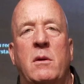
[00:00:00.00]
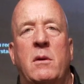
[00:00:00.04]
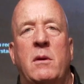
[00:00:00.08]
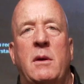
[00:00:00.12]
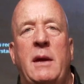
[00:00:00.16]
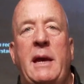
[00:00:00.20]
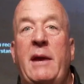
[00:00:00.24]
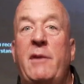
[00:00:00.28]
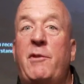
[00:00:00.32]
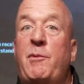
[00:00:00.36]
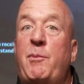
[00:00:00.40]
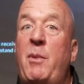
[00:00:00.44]

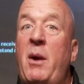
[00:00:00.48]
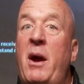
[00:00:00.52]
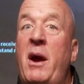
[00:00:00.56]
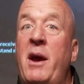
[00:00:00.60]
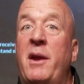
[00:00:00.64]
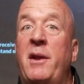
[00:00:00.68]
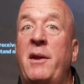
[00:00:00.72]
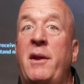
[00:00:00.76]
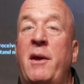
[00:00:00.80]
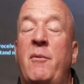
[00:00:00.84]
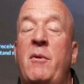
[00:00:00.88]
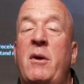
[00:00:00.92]
Hey, it's
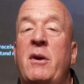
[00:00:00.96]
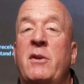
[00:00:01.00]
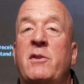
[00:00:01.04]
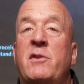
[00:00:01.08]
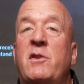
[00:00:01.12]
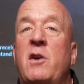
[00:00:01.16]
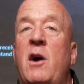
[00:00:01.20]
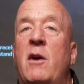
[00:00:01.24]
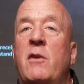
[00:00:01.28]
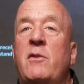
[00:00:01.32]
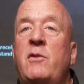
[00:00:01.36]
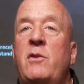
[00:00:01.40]
Brian. I want
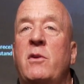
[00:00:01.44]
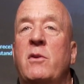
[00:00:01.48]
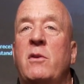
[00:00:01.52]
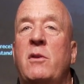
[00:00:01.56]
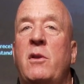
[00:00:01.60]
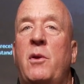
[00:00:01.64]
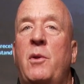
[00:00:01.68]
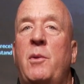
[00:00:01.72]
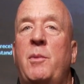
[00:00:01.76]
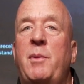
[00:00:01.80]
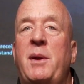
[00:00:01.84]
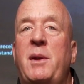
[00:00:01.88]
to talk to you a
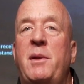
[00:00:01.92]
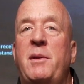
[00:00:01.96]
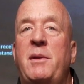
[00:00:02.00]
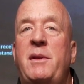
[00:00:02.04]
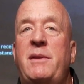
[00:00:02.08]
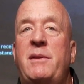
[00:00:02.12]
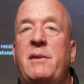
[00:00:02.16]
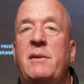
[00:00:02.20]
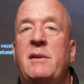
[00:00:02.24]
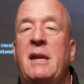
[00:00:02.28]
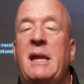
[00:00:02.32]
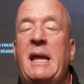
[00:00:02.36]
little
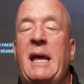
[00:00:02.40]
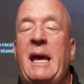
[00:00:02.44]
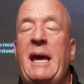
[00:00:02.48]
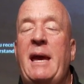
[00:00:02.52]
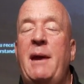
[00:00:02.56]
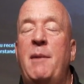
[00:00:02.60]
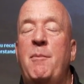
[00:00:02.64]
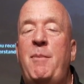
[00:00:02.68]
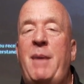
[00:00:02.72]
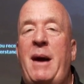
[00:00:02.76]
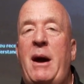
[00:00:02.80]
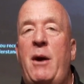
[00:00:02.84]
bit
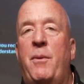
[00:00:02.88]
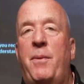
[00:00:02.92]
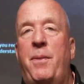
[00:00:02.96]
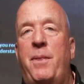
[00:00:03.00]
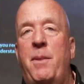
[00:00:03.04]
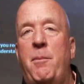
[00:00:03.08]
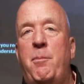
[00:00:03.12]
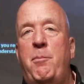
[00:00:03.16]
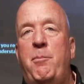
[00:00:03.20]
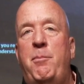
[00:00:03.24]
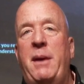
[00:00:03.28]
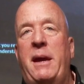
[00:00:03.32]
today about
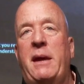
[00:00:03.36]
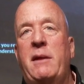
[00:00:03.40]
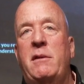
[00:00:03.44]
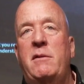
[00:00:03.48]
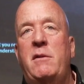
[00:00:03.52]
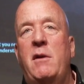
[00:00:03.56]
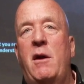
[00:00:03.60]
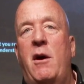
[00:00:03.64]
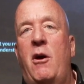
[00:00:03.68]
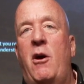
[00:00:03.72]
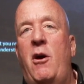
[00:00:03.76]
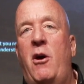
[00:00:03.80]
the big
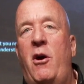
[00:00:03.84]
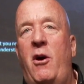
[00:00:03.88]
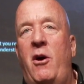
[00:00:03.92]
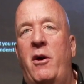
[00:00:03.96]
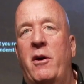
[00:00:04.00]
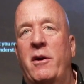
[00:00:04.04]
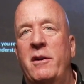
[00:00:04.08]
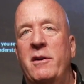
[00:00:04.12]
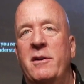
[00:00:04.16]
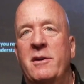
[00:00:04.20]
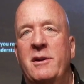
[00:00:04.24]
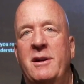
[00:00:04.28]

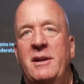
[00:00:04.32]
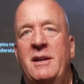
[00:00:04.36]
dog.